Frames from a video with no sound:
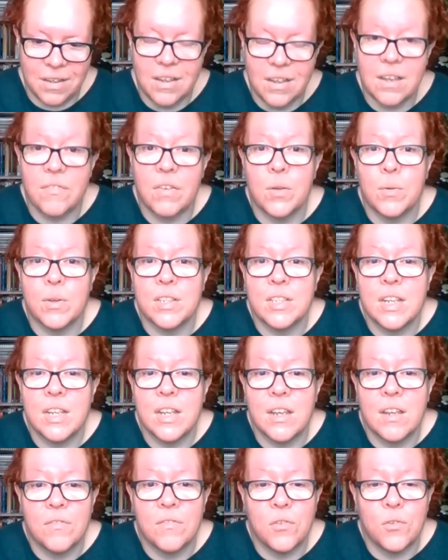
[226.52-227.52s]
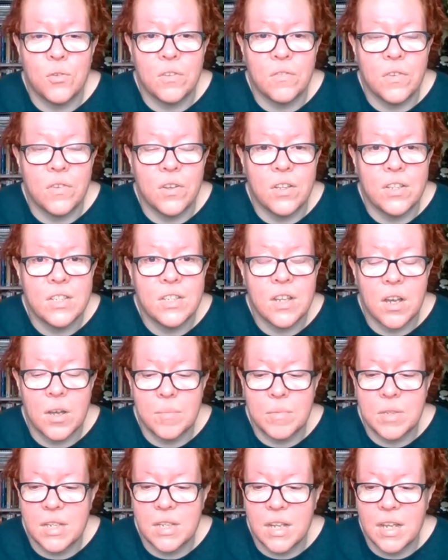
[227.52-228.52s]
If anyone's here for the first
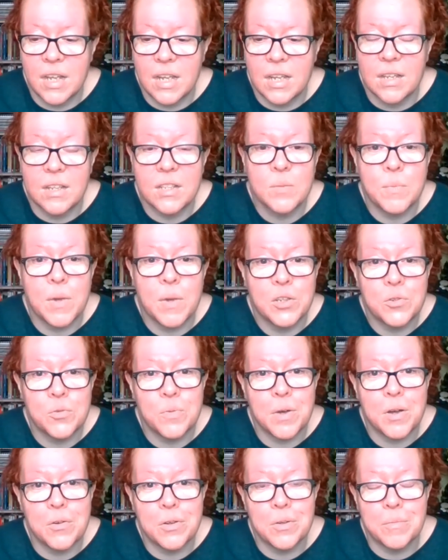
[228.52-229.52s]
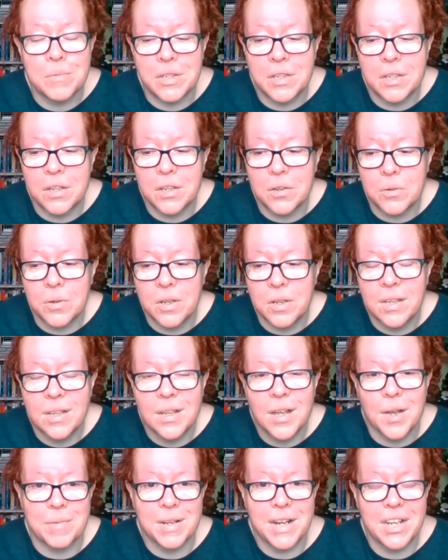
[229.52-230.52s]
time today, special welcome to you.
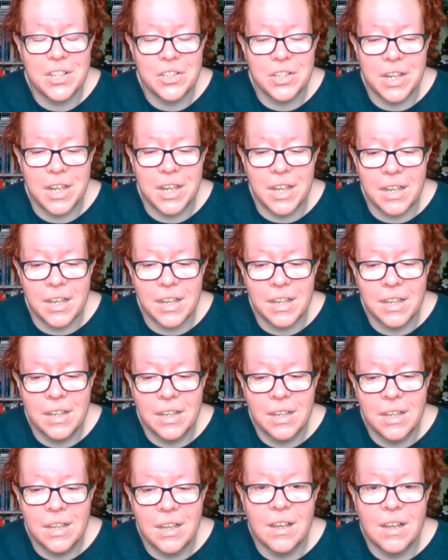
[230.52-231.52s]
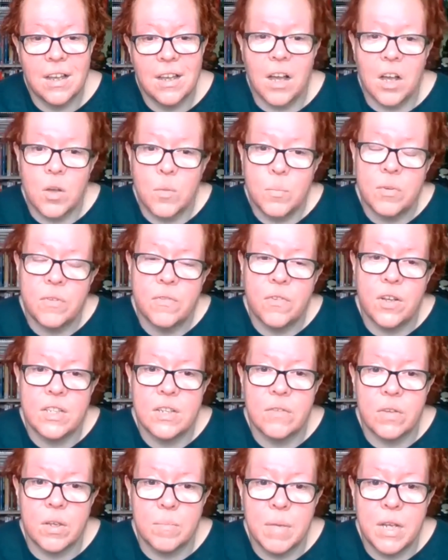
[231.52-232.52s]
I'm glad you're here. I hope you find
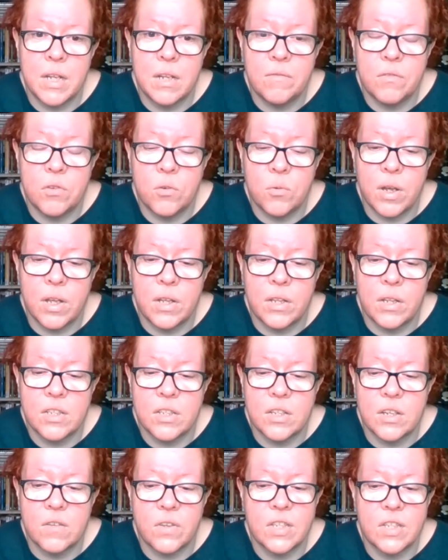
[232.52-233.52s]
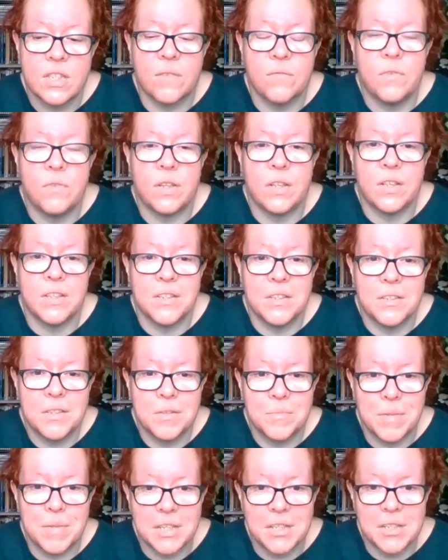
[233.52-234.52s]
something meaningful in the service, something that
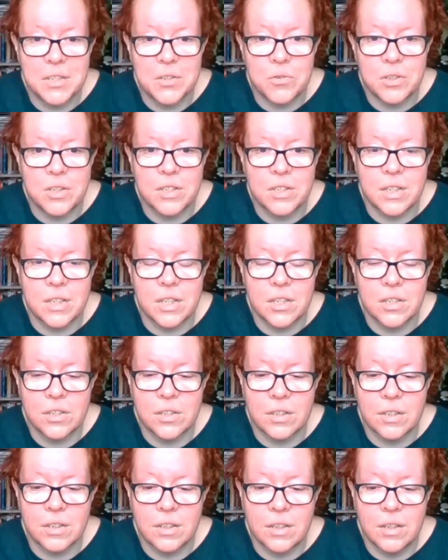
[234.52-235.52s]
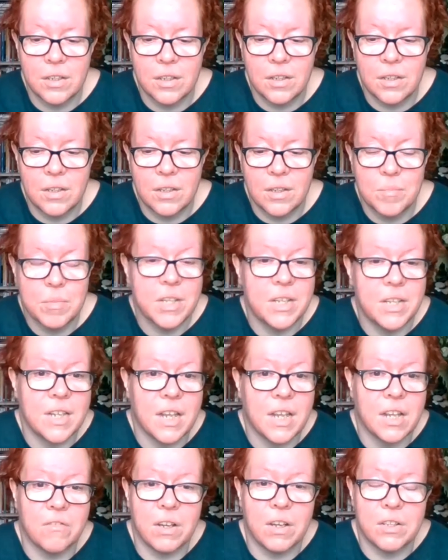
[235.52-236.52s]
speaks to your condition. Please
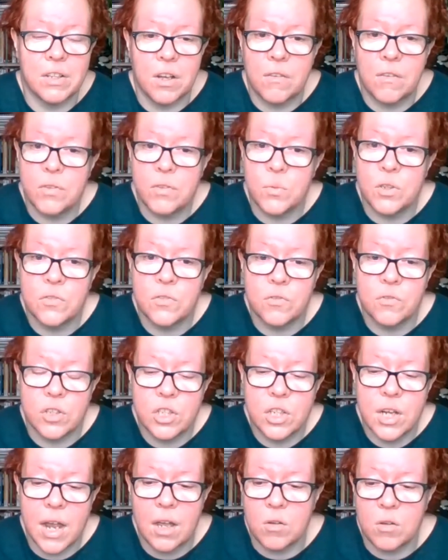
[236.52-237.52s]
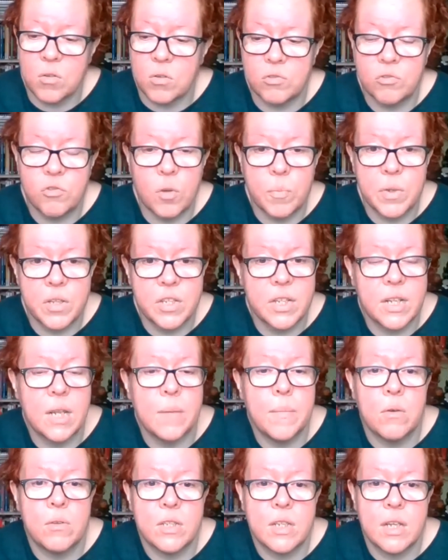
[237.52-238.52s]
hang around afterwards for a chat or drop us an
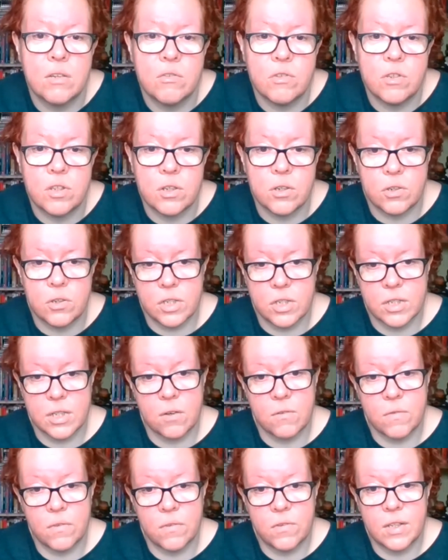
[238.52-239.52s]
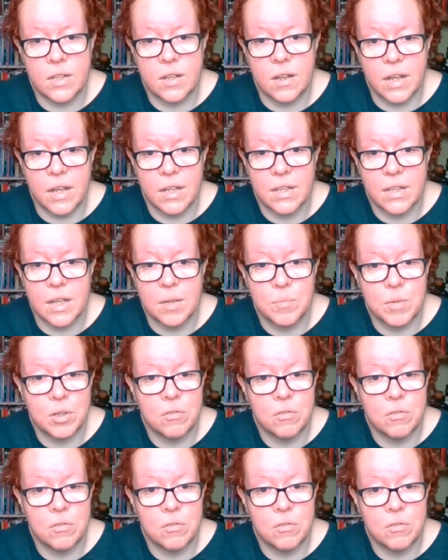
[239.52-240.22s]
email to introduce yourself if you'd like, that'd be